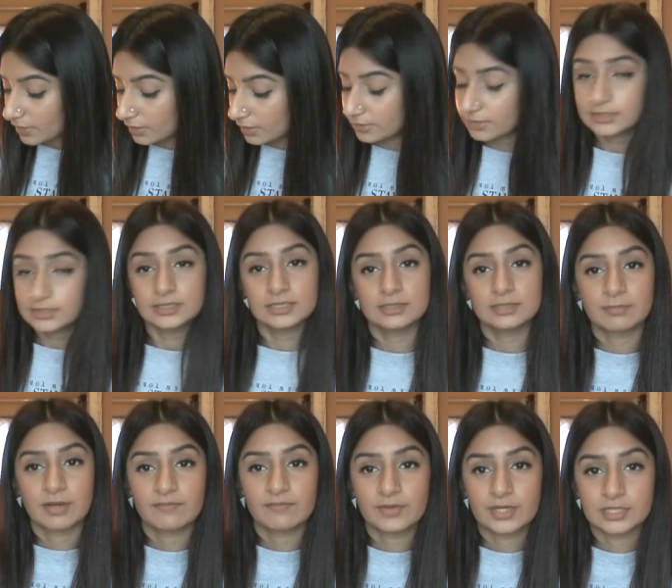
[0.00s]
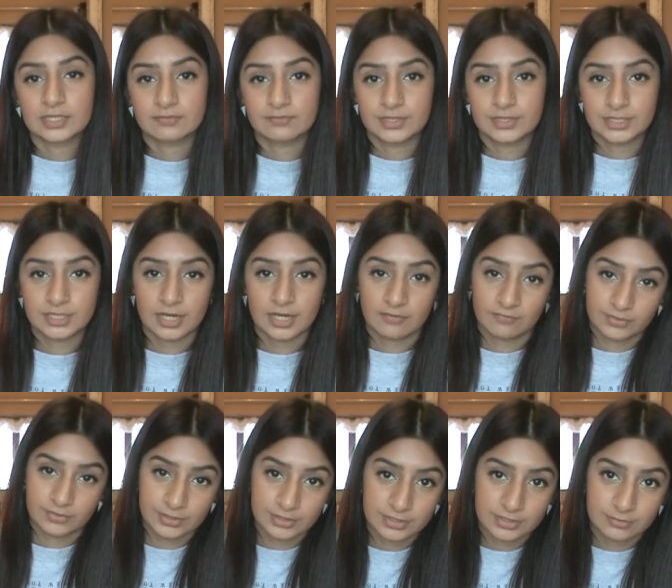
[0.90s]
this is my first video if
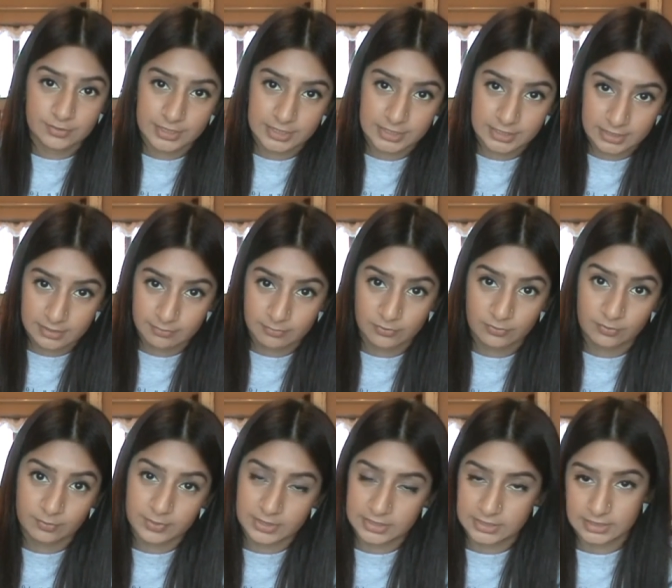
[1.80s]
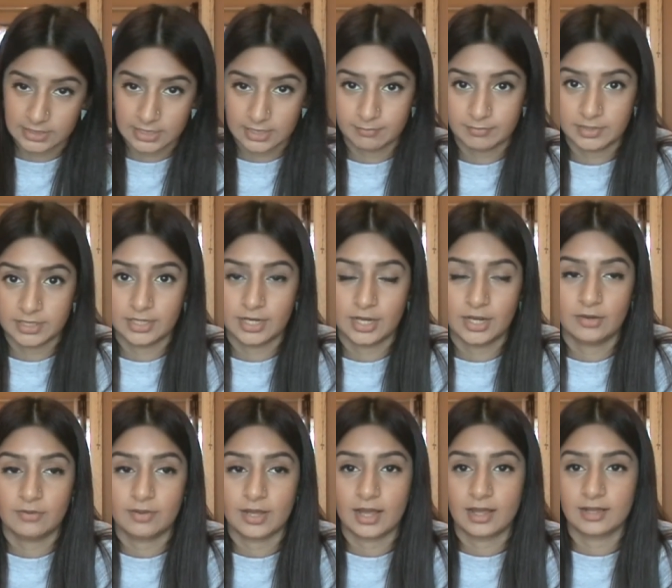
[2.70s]
you do want to see more please let me know
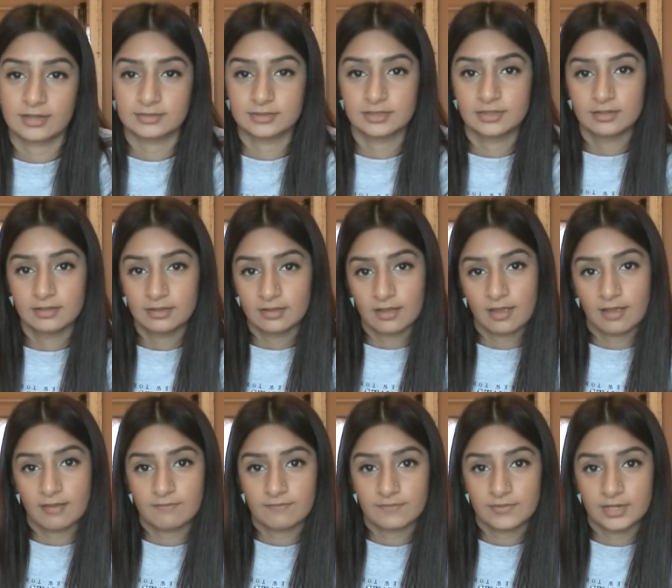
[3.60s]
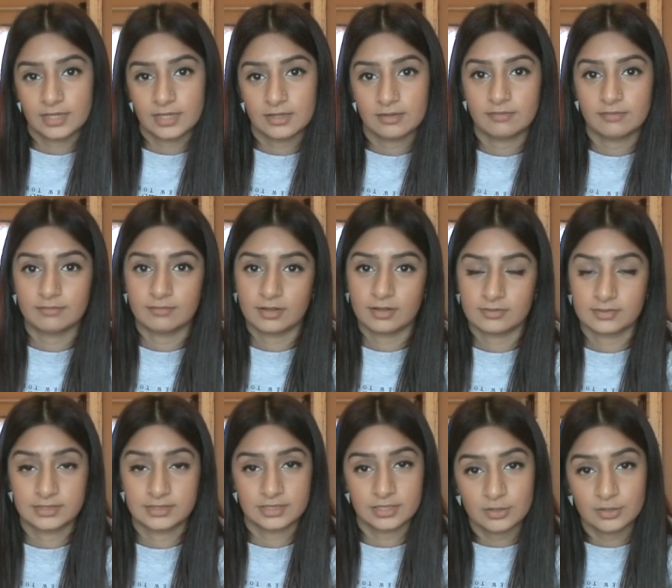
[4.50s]
and hopefully I'll
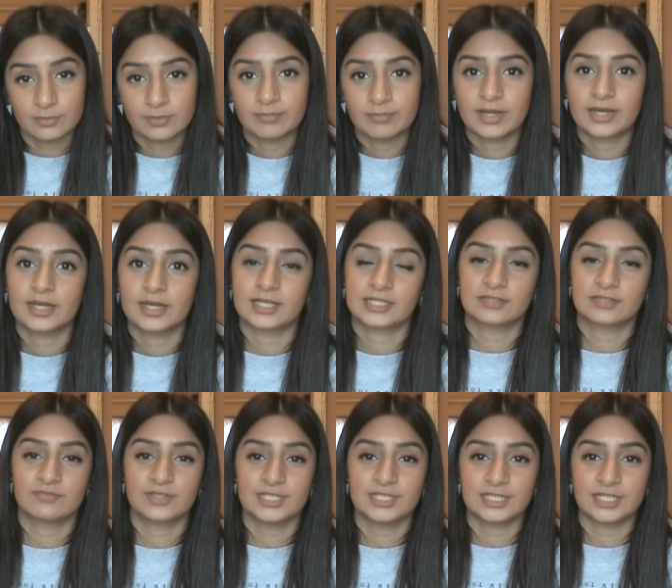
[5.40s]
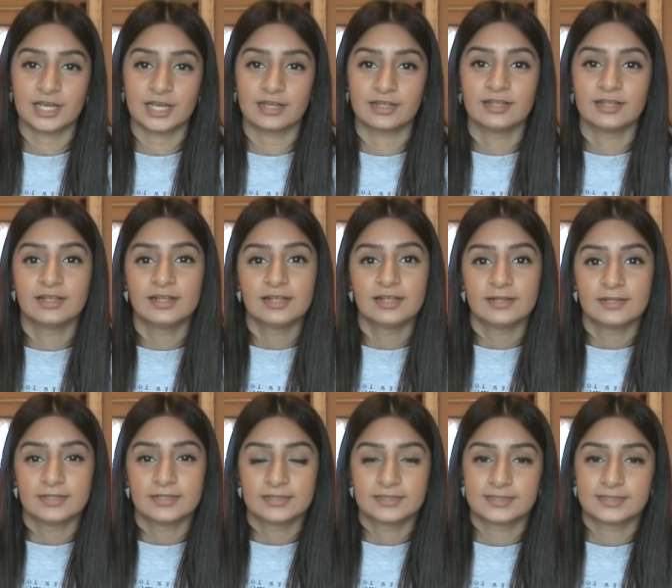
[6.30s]
see you in my next video
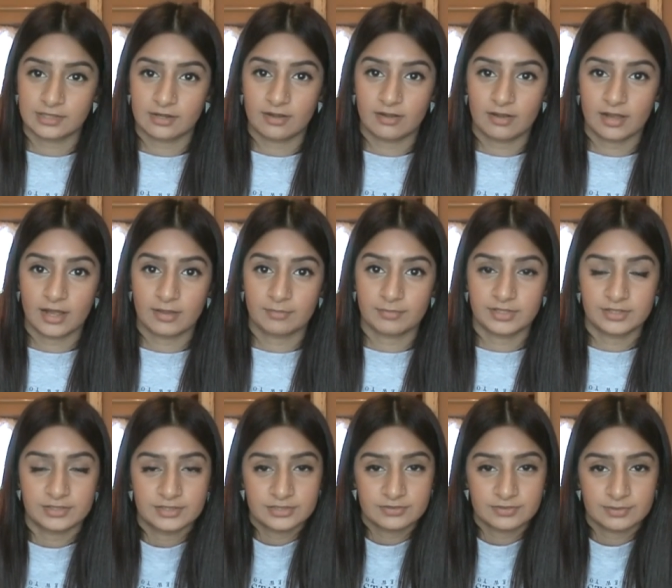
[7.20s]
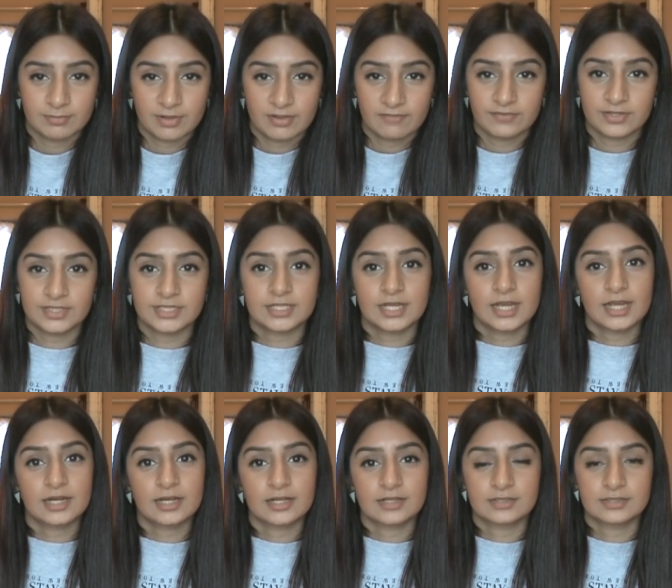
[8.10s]
so I hope you enjoyed my video
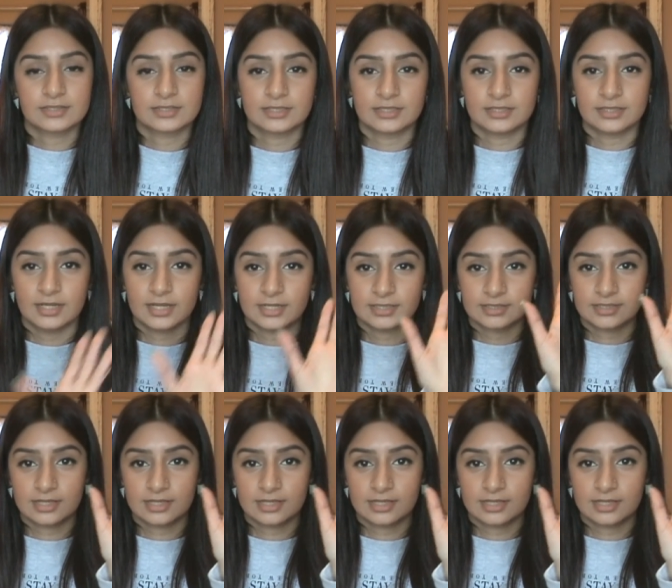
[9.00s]
and I'll see you next